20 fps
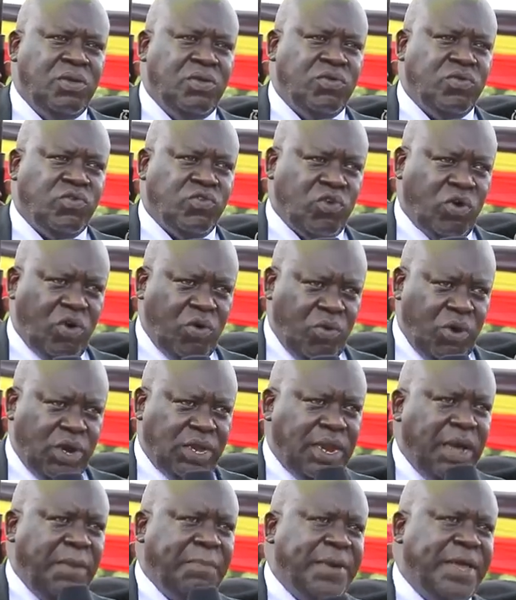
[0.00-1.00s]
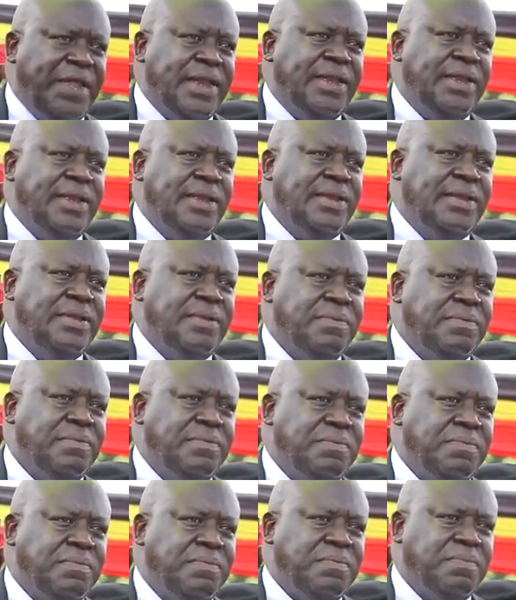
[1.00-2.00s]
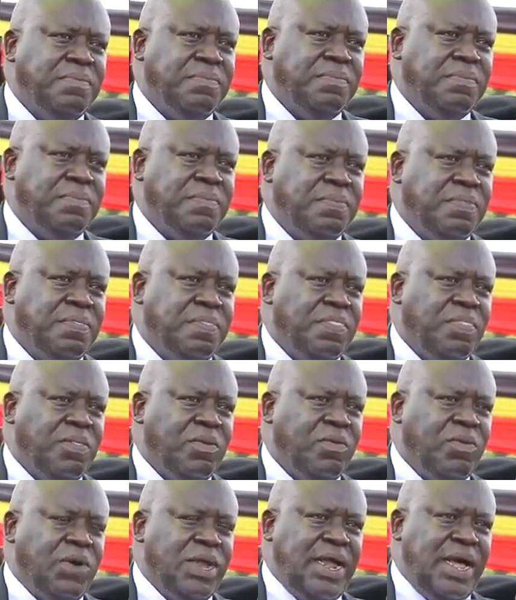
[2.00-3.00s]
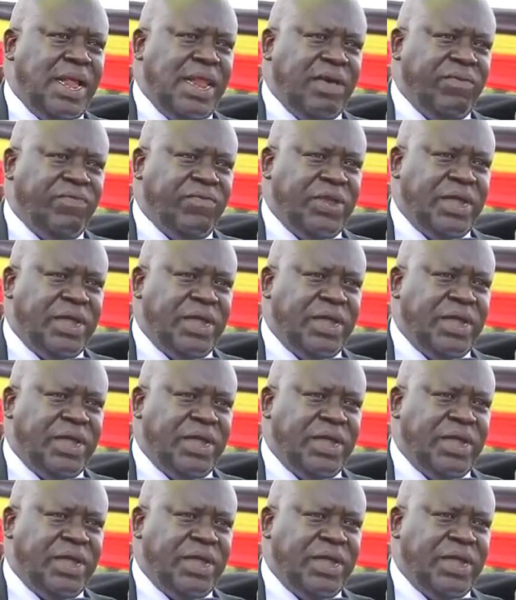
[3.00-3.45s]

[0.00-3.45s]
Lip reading: So what happened, when I left